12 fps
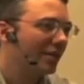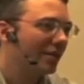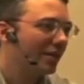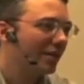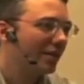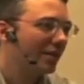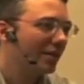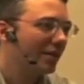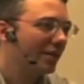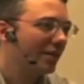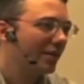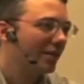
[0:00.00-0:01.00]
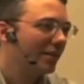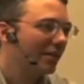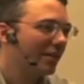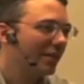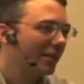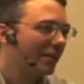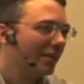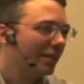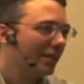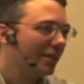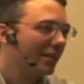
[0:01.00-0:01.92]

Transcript: No one is speaking in this clip.